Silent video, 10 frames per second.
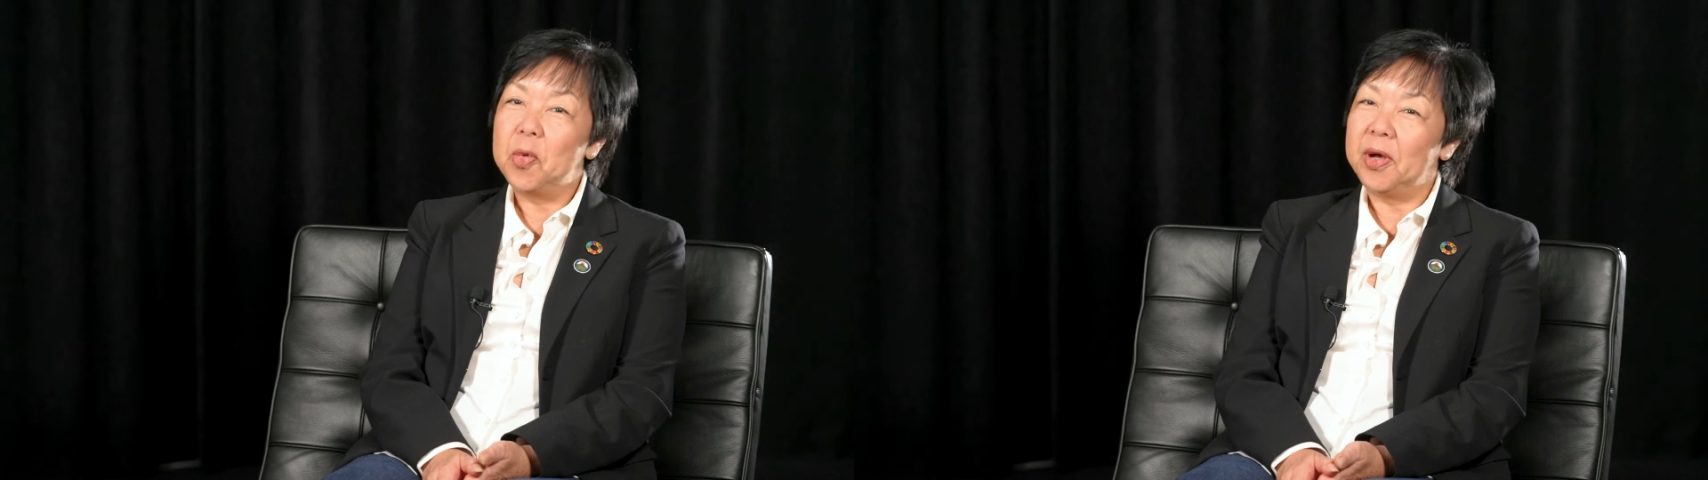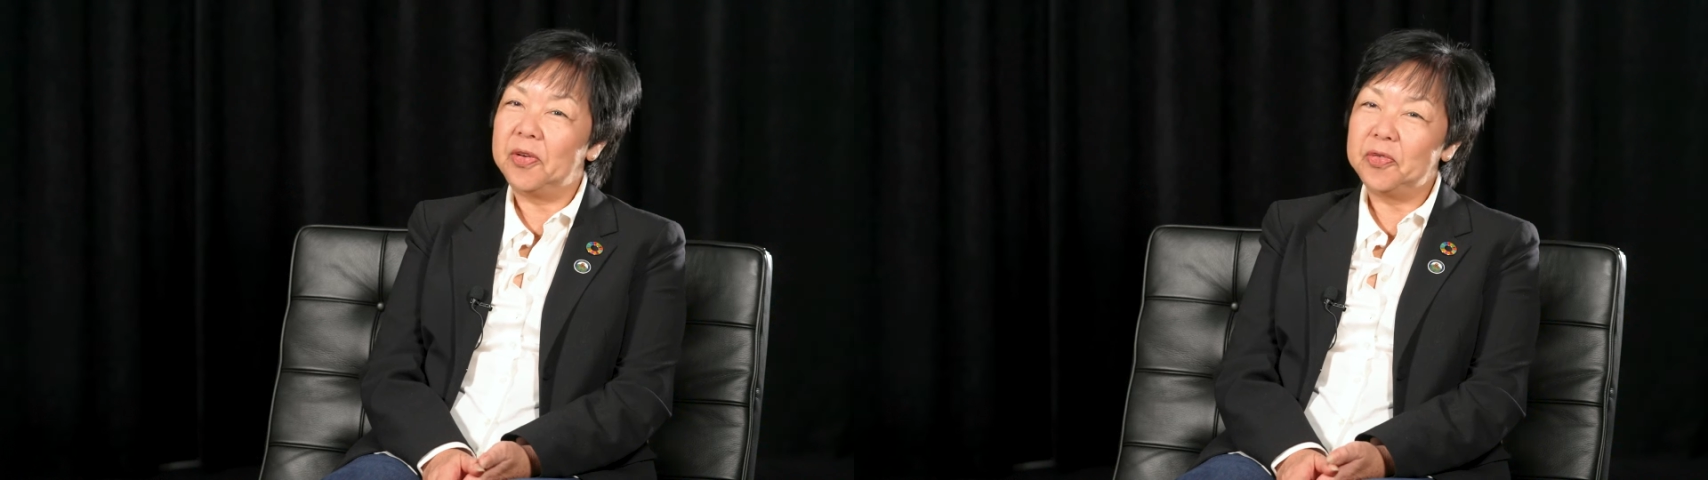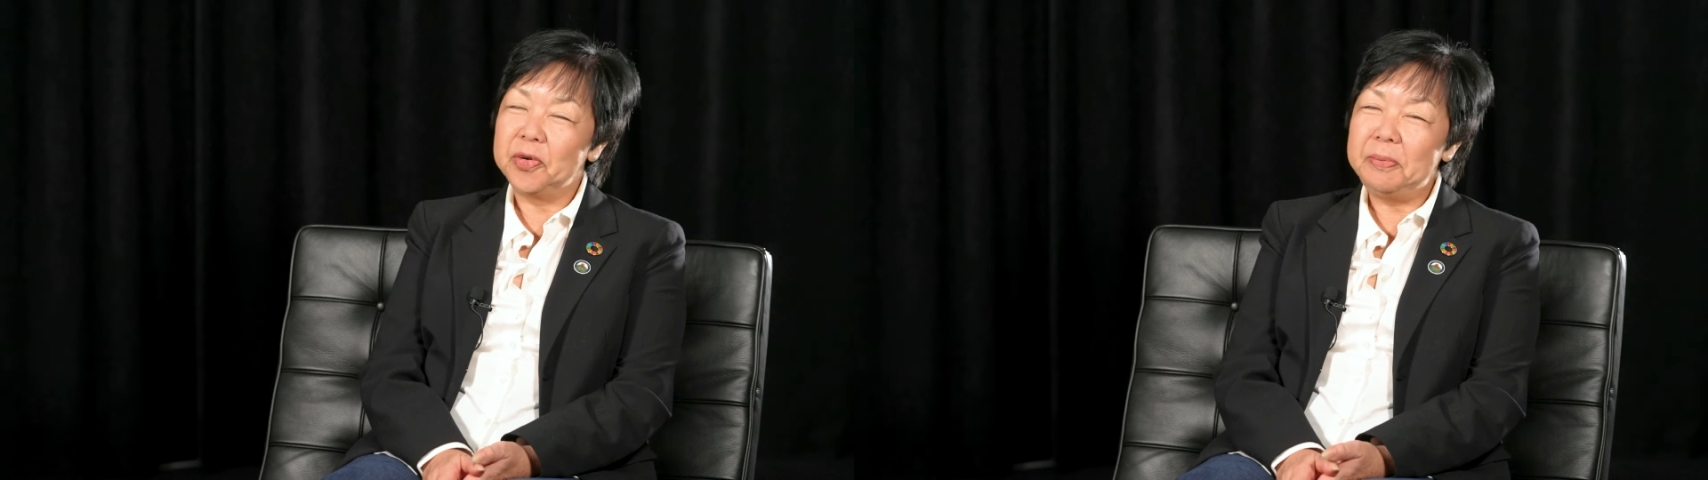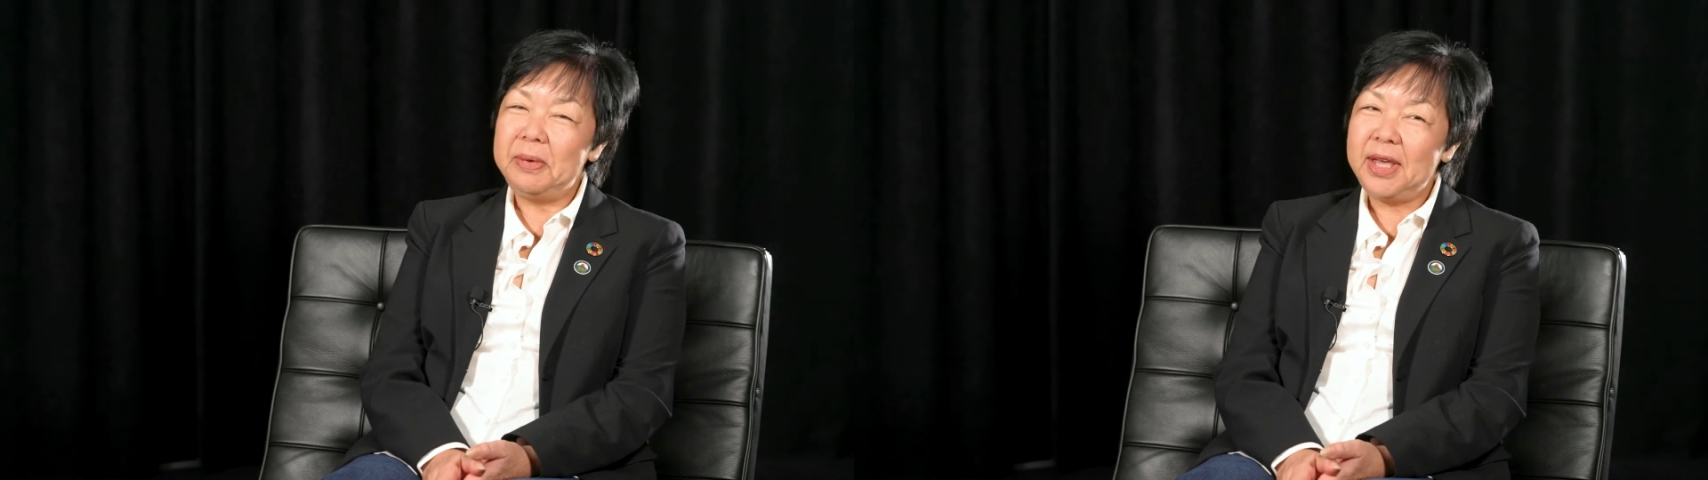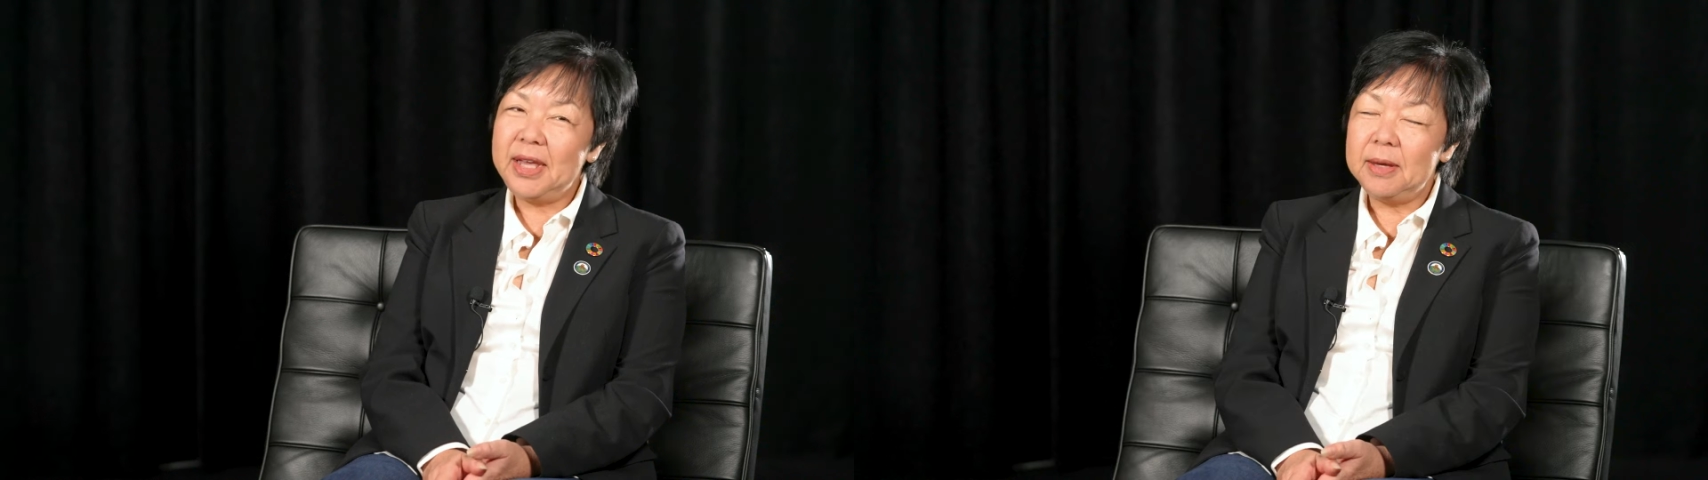Well, for
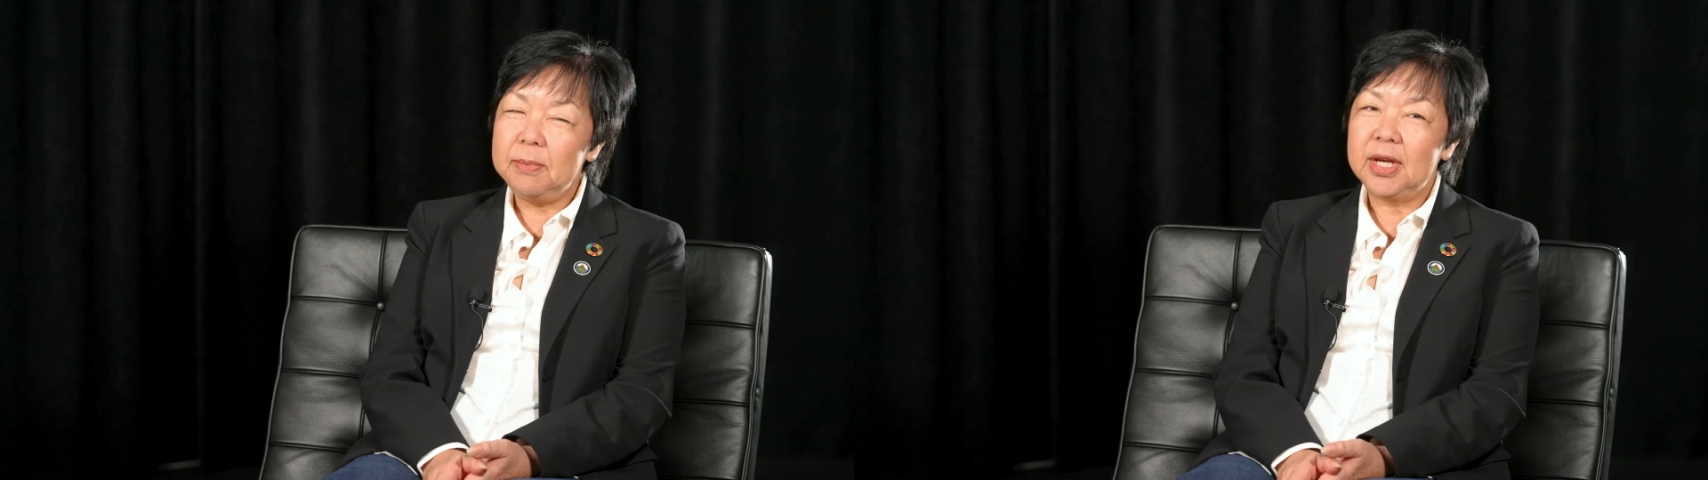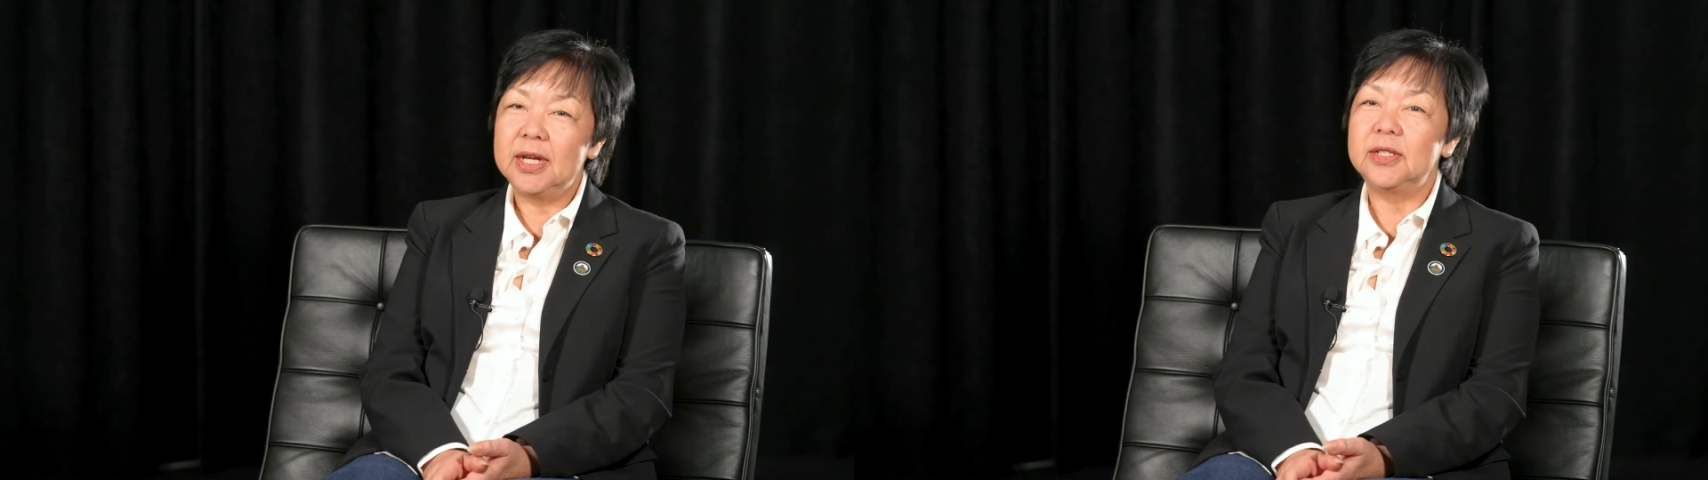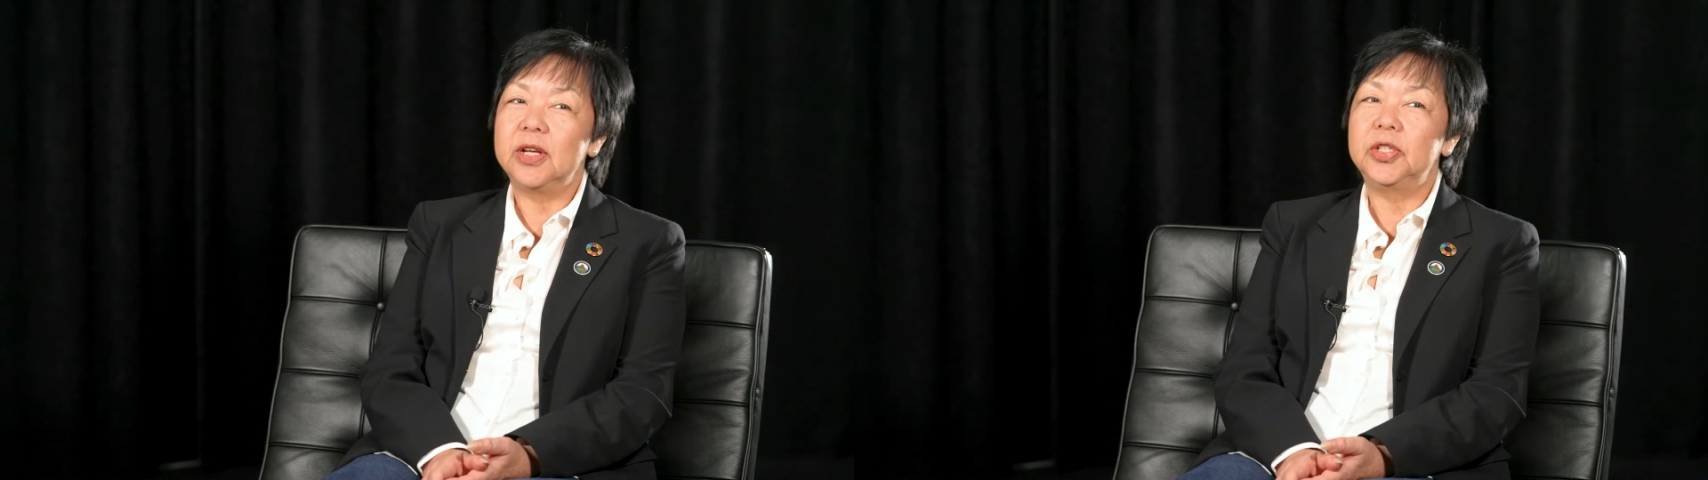me, because